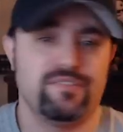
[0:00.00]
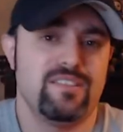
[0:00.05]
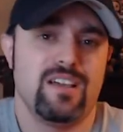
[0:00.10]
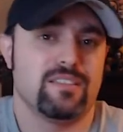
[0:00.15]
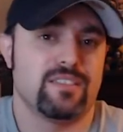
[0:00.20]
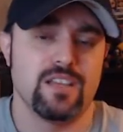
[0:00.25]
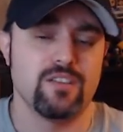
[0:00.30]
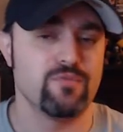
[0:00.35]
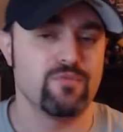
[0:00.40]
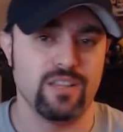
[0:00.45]

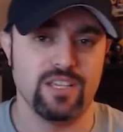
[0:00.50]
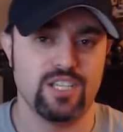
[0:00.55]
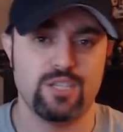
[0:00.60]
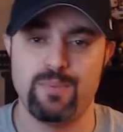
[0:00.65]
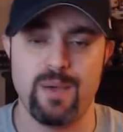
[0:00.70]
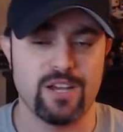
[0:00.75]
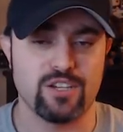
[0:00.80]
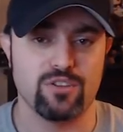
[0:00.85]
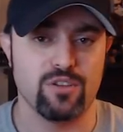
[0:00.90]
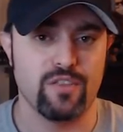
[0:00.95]
Nothing really
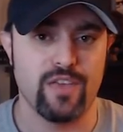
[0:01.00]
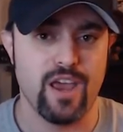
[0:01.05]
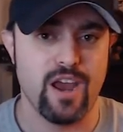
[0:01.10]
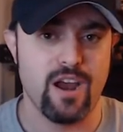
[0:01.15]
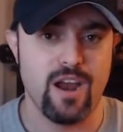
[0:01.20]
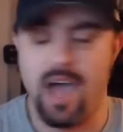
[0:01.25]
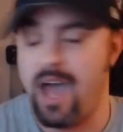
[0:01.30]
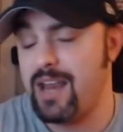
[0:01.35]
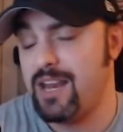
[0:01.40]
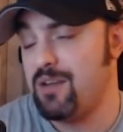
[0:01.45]
special there.
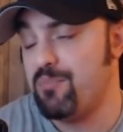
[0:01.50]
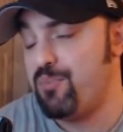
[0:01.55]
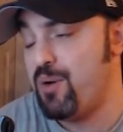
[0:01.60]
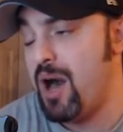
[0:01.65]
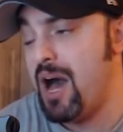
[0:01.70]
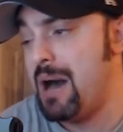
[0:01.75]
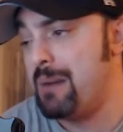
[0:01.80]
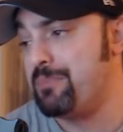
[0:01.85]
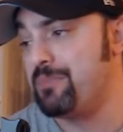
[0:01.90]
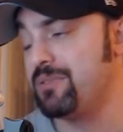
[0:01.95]
I didn't
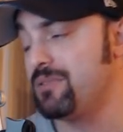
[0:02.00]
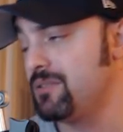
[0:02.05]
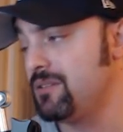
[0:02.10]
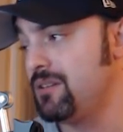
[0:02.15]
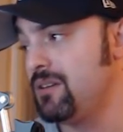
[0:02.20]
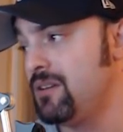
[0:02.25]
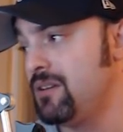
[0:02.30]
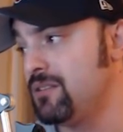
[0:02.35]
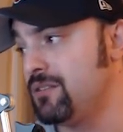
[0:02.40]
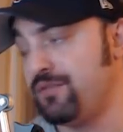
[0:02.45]
pop.
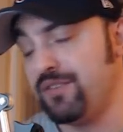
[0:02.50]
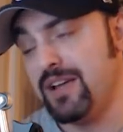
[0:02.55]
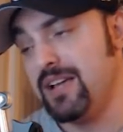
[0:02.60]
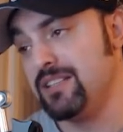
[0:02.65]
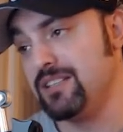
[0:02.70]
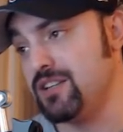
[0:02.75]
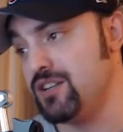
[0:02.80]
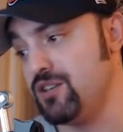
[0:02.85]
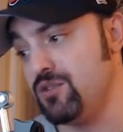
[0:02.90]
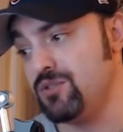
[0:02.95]

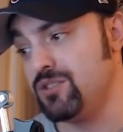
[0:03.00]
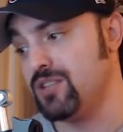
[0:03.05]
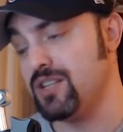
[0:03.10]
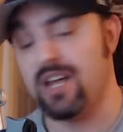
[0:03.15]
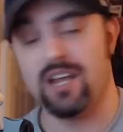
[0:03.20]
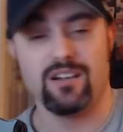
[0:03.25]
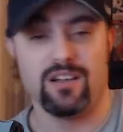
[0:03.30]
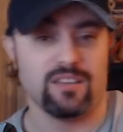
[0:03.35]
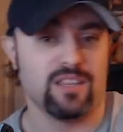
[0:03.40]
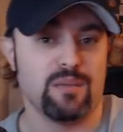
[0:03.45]
fans in Houston
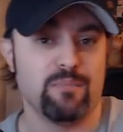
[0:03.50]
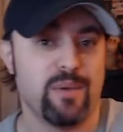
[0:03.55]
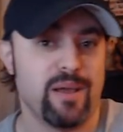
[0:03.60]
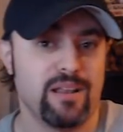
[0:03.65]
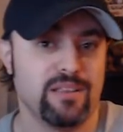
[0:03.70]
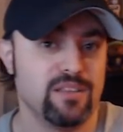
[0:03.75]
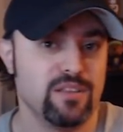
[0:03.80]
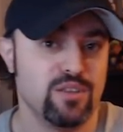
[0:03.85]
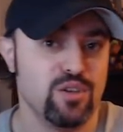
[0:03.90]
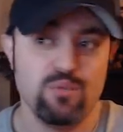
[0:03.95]
had nothing better
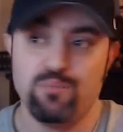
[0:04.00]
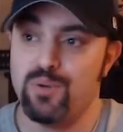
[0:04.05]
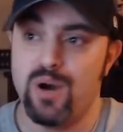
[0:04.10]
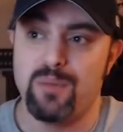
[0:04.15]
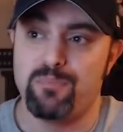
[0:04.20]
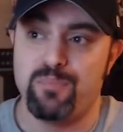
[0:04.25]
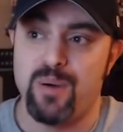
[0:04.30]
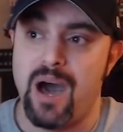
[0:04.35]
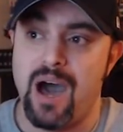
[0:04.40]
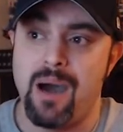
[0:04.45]
to do
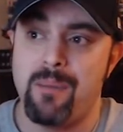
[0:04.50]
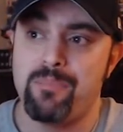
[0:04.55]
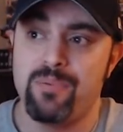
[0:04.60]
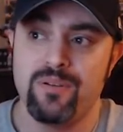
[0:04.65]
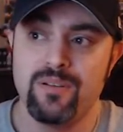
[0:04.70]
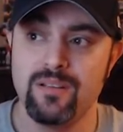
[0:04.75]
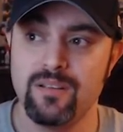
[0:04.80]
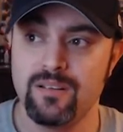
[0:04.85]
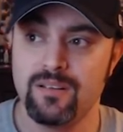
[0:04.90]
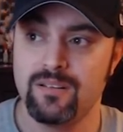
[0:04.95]
but pop.
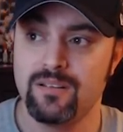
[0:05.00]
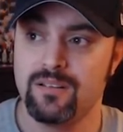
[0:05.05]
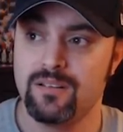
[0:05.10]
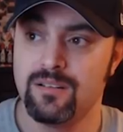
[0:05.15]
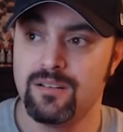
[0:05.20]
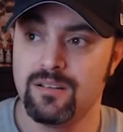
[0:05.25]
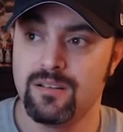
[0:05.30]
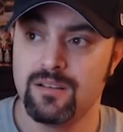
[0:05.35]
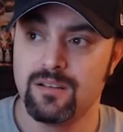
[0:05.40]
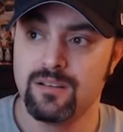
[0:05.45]

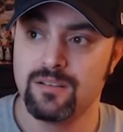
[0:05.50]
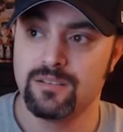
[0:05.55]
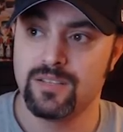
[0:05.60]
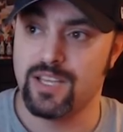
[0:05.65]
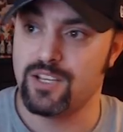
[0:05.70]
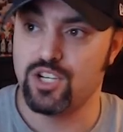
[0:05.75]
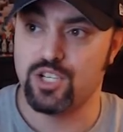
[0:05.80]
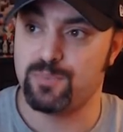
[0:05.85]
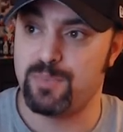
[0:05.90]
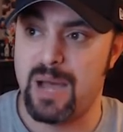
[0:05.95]
They
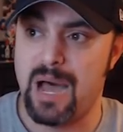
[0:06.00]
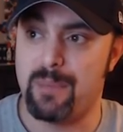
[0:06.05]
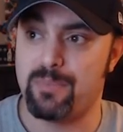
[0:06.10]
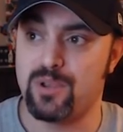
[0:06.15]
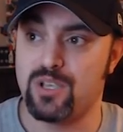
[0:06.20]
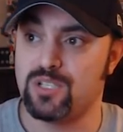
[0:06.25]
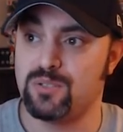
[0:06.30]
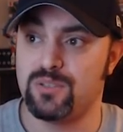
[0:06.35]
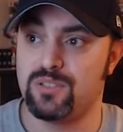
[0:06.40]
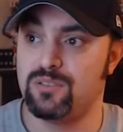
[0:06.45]
just popped
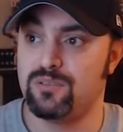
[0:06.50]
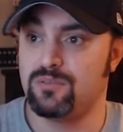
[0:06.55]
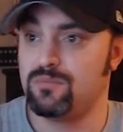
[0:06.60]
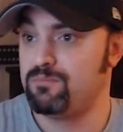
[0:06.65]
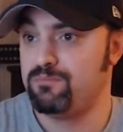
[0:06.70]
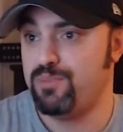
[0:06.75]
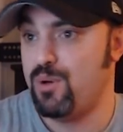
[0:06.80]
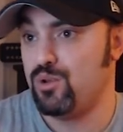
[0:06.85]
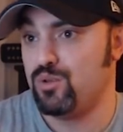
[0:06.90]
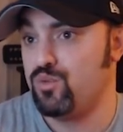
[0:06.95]
because
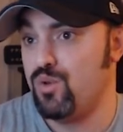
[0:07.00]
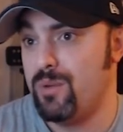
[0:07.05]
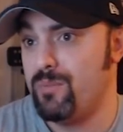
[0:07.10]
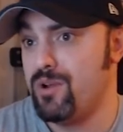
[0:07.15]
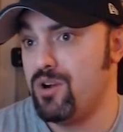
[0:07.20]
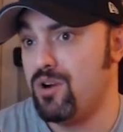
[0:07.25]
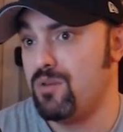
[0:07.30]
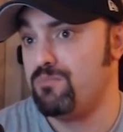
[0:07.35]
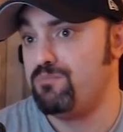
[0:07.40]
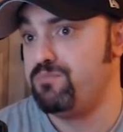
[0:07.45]
both
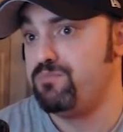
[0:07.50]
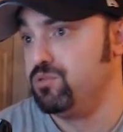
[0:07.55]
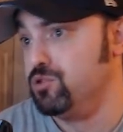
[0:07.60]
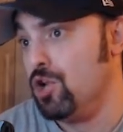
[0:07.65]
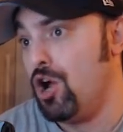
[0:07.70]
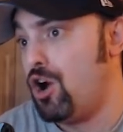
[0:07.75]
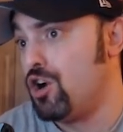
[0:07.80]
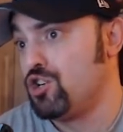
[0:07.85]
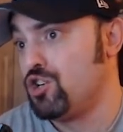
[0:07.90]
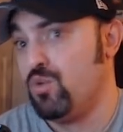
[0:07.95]
women are
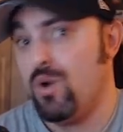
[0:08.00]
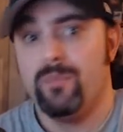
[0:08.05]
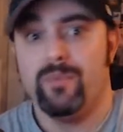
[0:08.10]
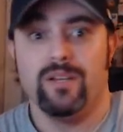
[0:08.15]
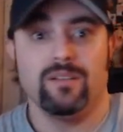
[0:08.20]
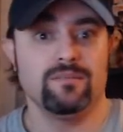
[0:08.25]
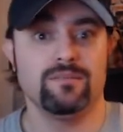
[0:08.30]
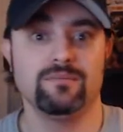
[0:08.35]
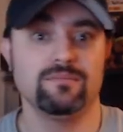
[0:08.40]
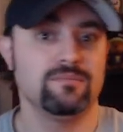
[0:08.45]
large women.
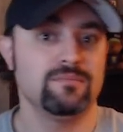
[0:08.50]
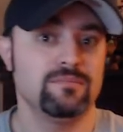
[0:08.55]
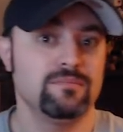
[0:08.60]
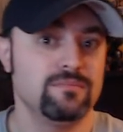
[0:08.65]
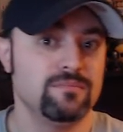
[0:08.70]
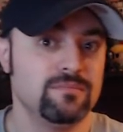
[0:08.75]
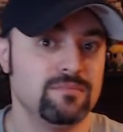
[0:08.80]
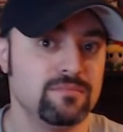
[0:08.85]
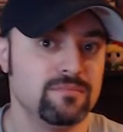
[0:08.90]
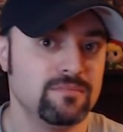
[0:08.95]

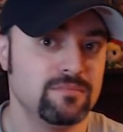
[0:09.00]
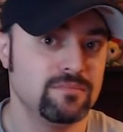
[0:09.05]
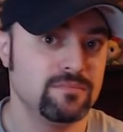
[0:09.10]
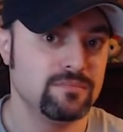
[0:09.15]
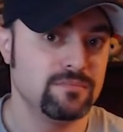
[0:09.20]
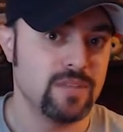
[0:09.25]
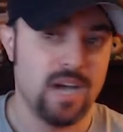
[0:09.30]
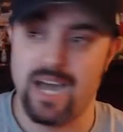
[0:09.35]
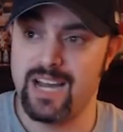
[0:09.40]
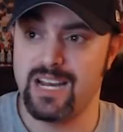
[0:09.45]

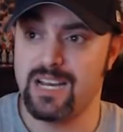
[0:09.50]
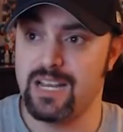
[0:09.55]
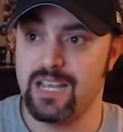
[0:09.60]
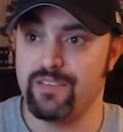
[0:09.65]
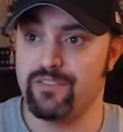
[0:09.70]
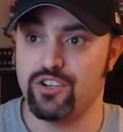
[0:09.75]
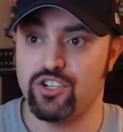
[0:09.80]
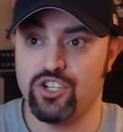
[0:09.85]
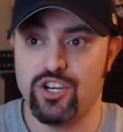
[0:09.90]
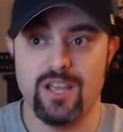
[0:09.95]
I didn't give
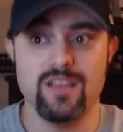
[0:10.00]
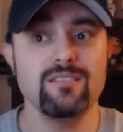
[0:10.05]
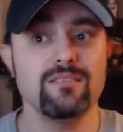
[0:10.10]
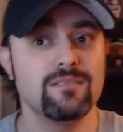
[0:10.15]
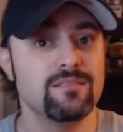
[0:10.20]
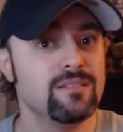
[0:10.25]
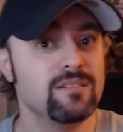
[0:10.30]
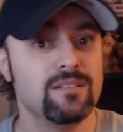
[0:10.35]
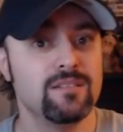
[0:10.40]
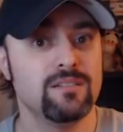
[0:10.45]
a shit.
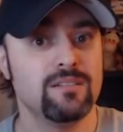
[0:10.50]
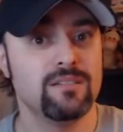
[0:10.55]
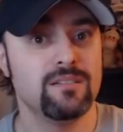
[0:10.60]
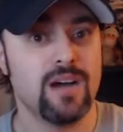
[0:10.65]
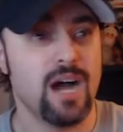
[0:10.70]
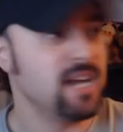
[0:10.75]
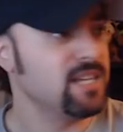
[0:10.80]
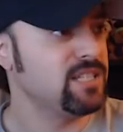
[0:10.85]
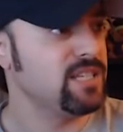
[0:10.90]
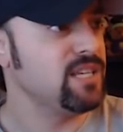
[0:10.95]

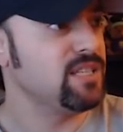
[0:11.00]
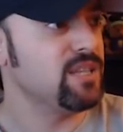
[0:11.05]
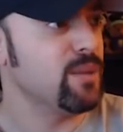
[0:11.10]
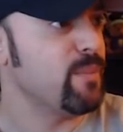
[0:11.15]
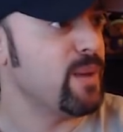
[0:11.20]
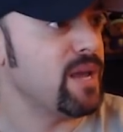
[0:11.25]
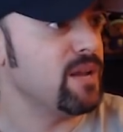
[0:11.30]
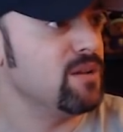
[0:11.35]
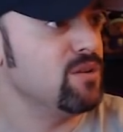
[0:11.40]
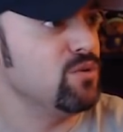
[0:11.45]
I see
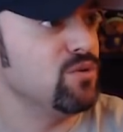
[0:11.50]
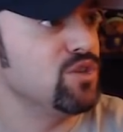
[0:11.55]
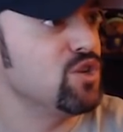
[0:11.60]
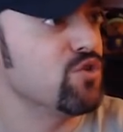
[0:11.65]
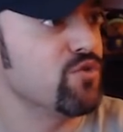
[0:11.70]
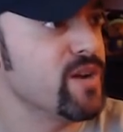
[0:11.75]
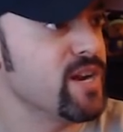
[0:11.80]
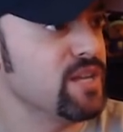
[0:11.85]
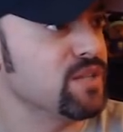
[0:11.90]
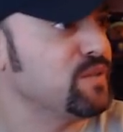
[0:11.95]
Tamina, who's
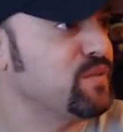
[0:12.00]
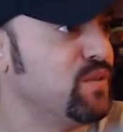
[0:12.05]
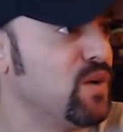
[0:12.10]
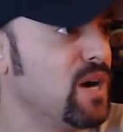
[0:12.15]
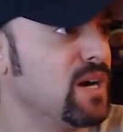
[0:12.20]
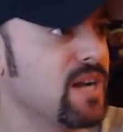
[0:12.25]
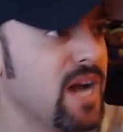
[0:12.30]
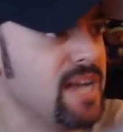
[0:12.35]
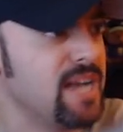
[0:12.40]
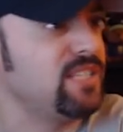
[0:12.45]
green as fuck. I